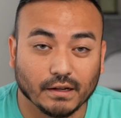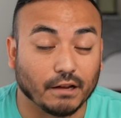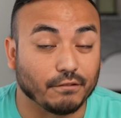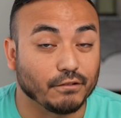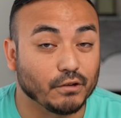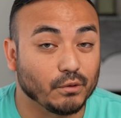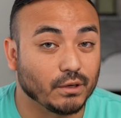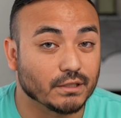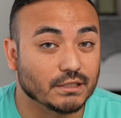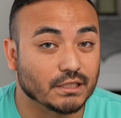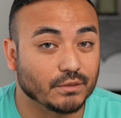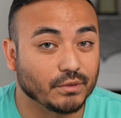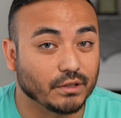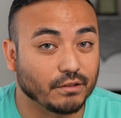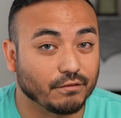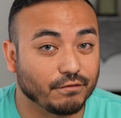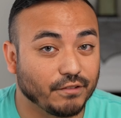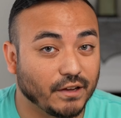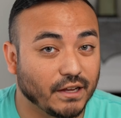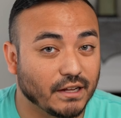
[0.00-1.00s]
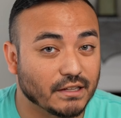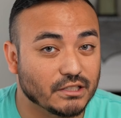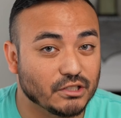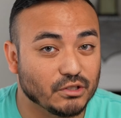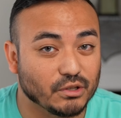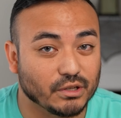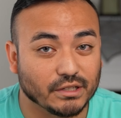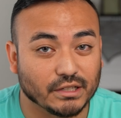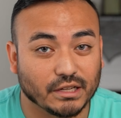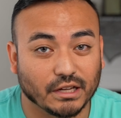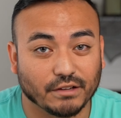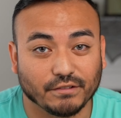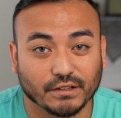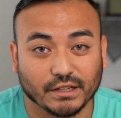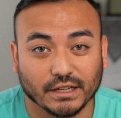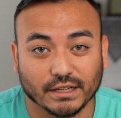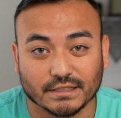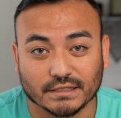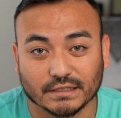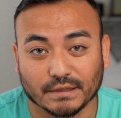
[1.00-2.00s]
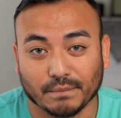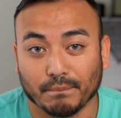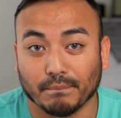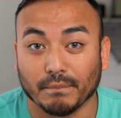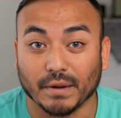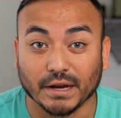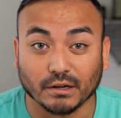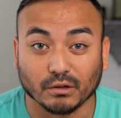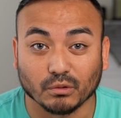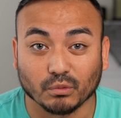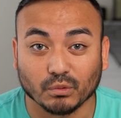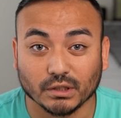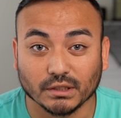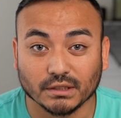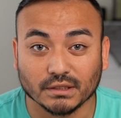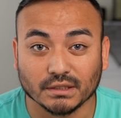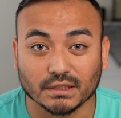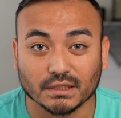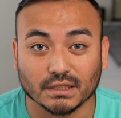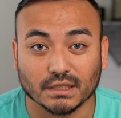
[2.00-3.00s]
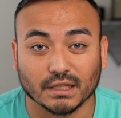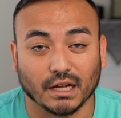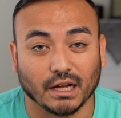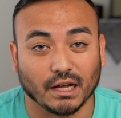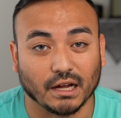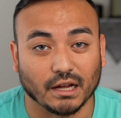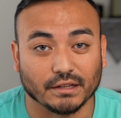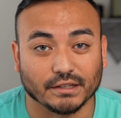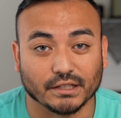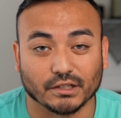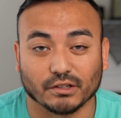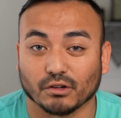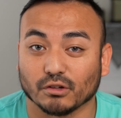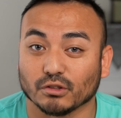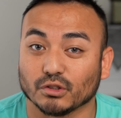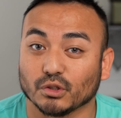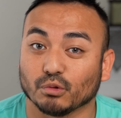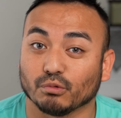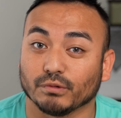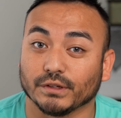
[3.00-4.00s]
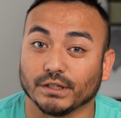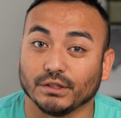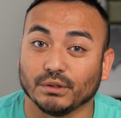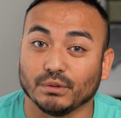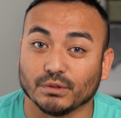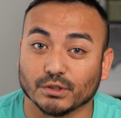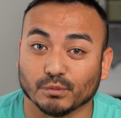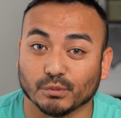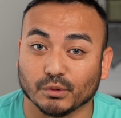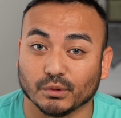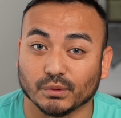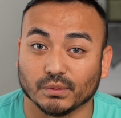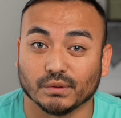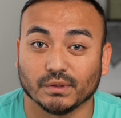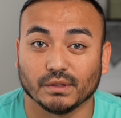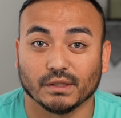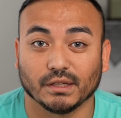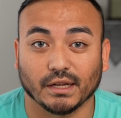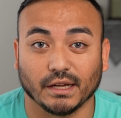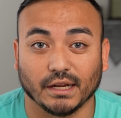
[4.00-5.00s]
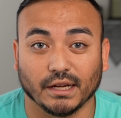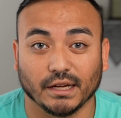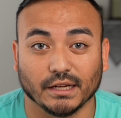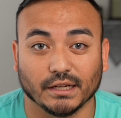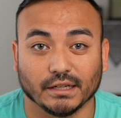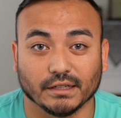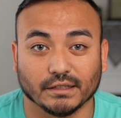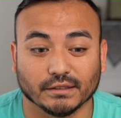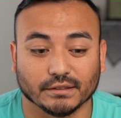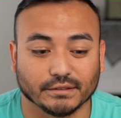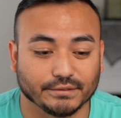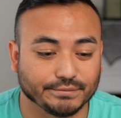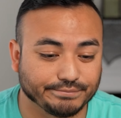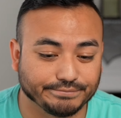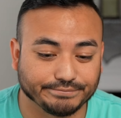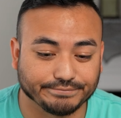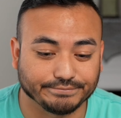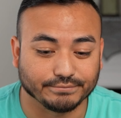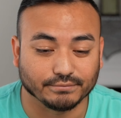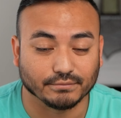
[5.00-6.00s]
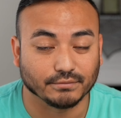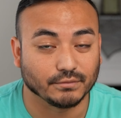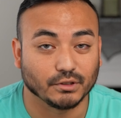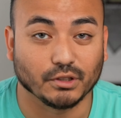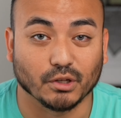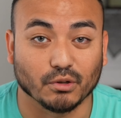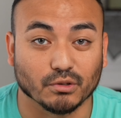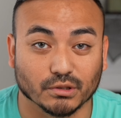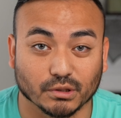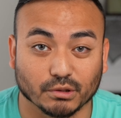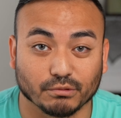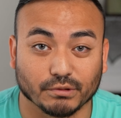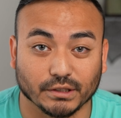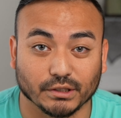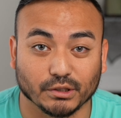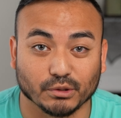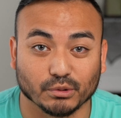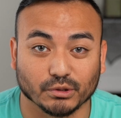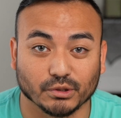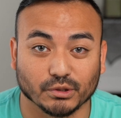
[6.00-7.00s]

Now, if you want something fancy, you can definitely get some metal ones that are also reusable, and those look really cool